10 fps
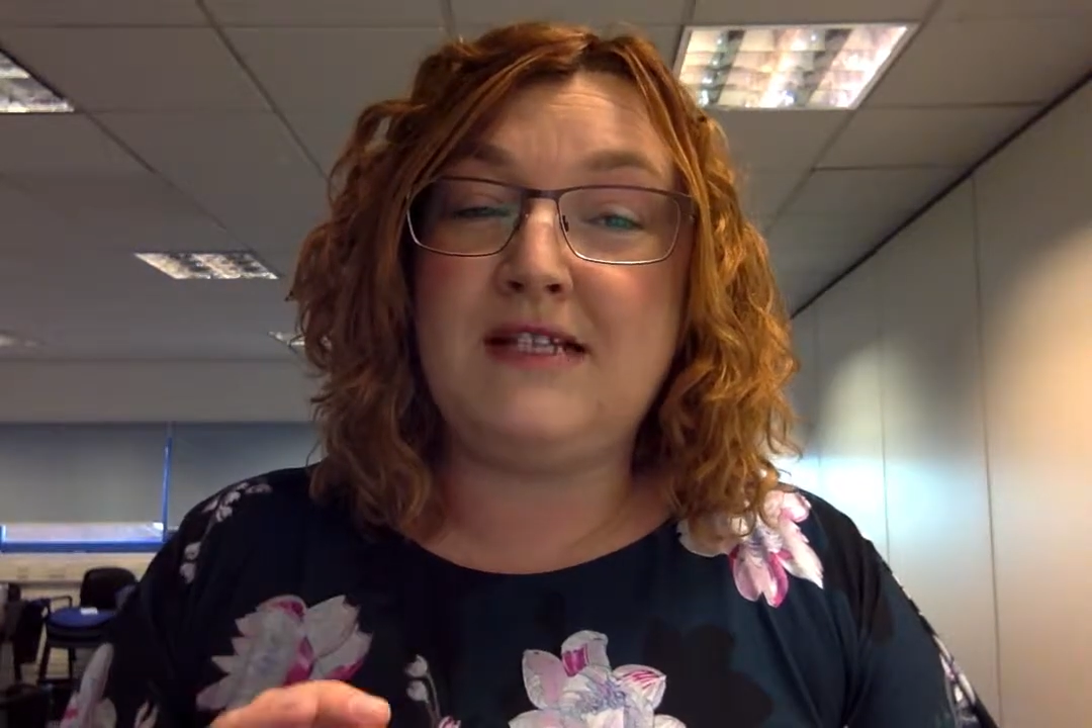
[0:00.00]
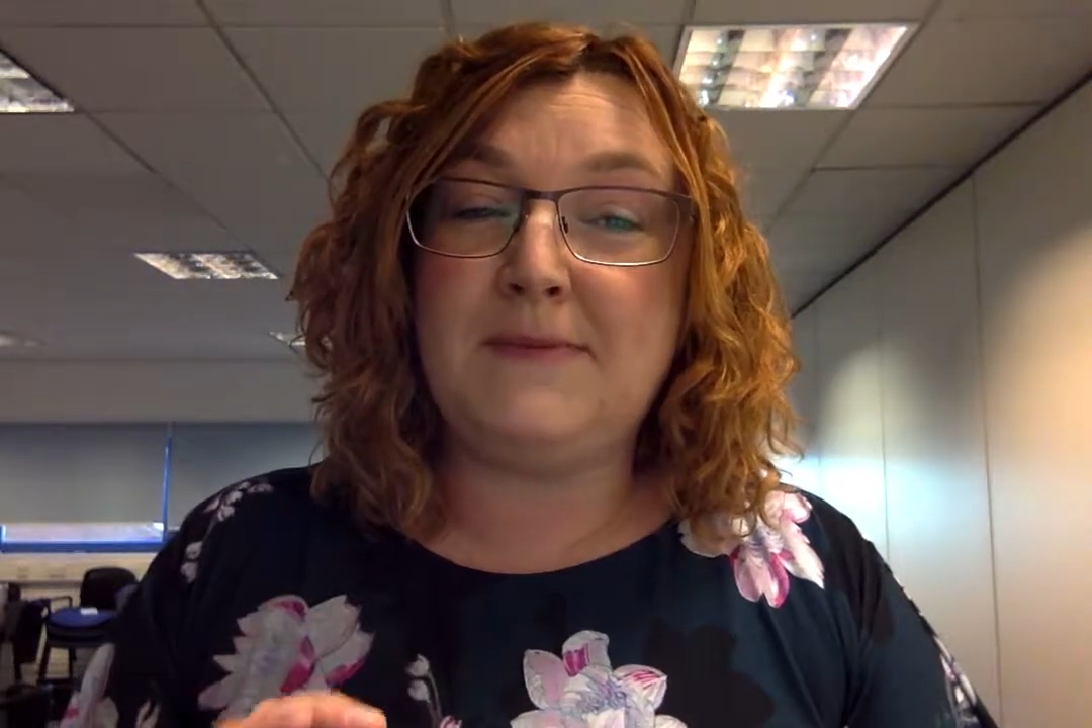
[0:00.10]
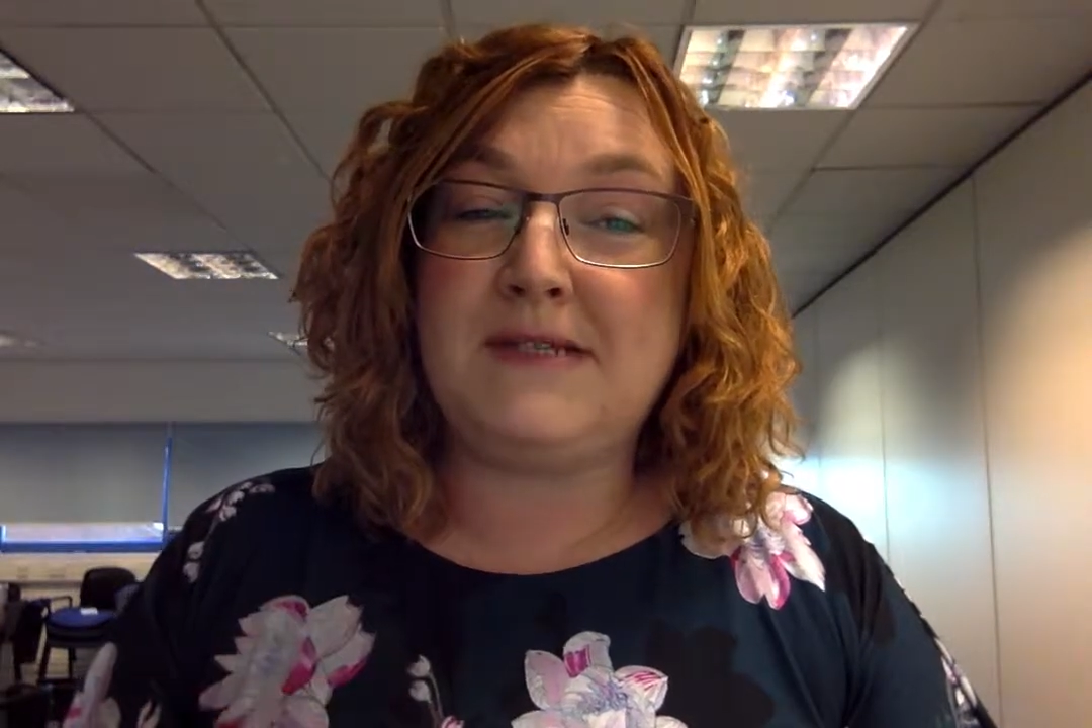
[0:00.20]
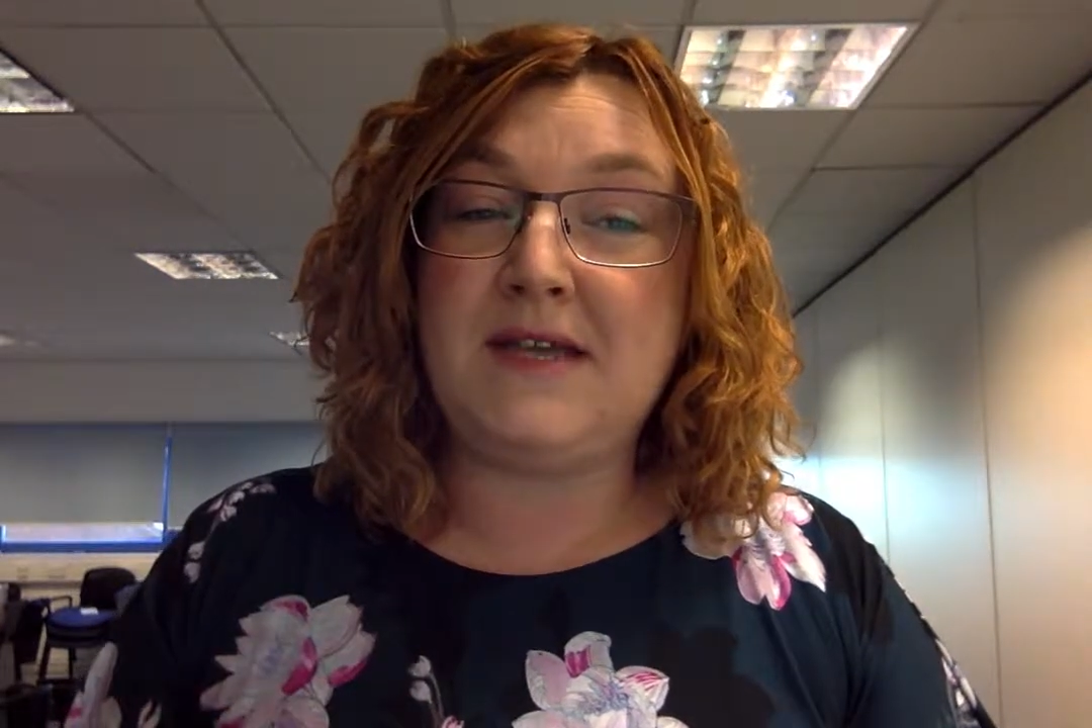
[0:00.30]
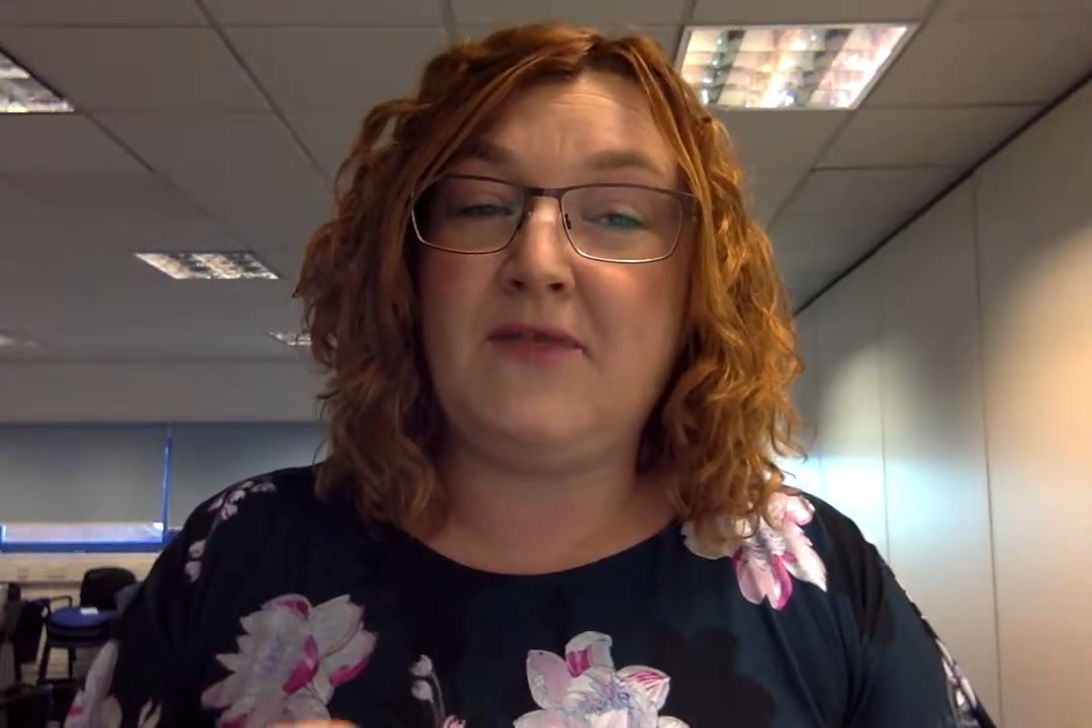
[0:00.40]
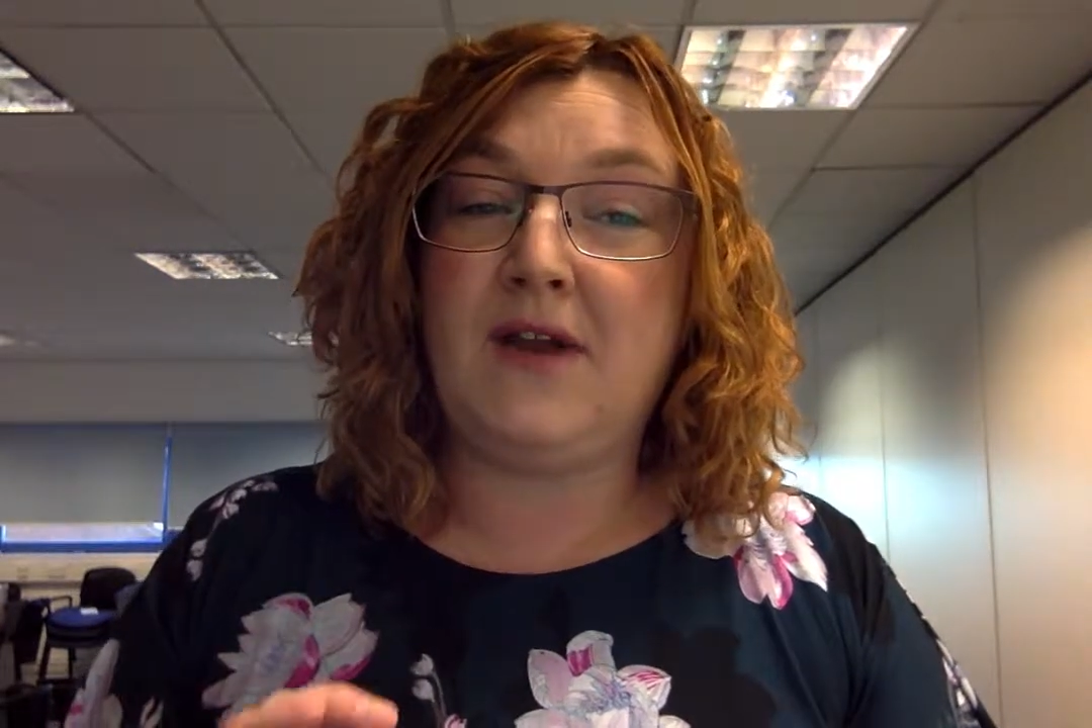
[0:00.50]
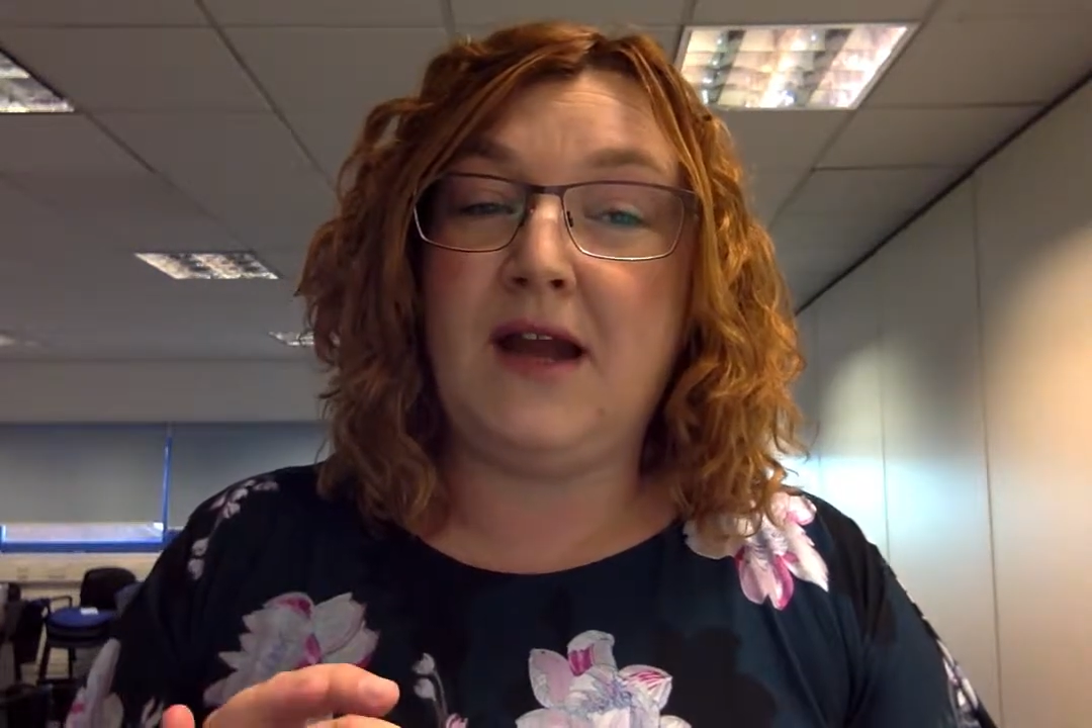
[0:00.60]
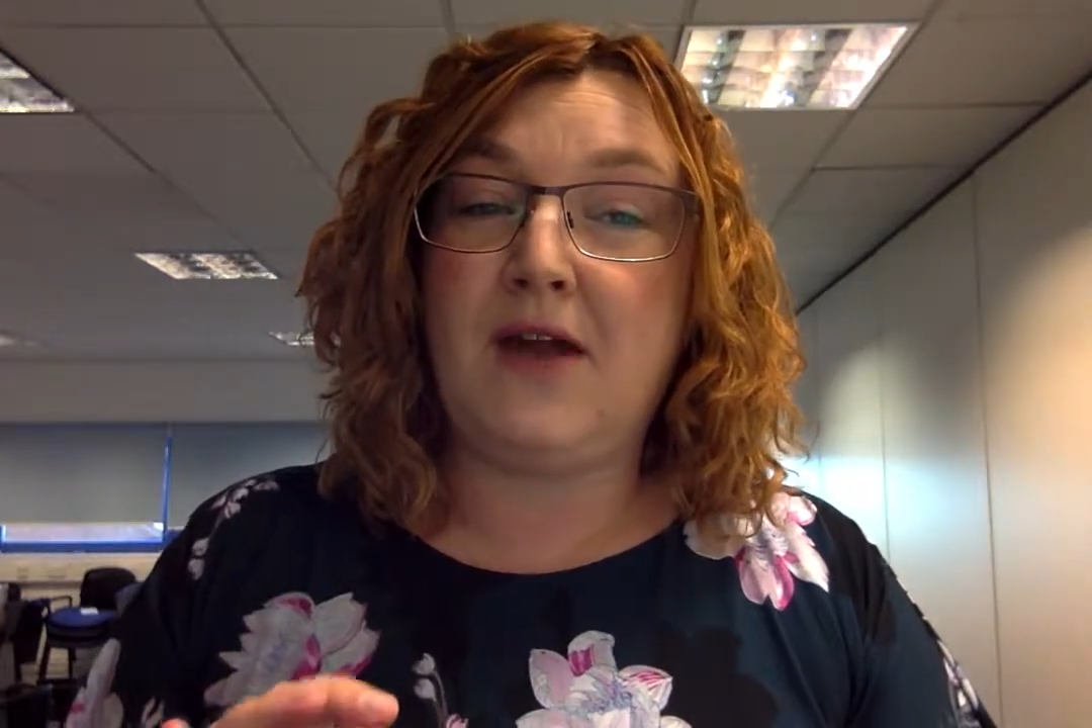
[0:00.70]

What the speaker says: specifically